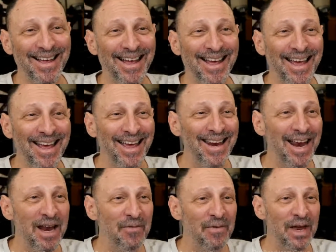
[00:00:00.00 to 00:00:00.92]
In any
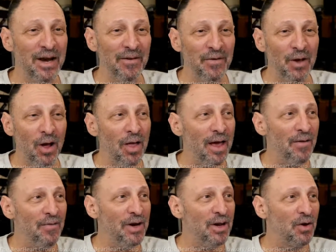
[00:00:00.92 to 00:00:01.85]
event, if y'all have
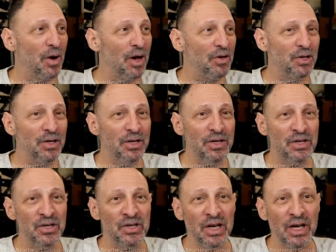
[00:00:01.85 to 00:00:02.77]
any questions,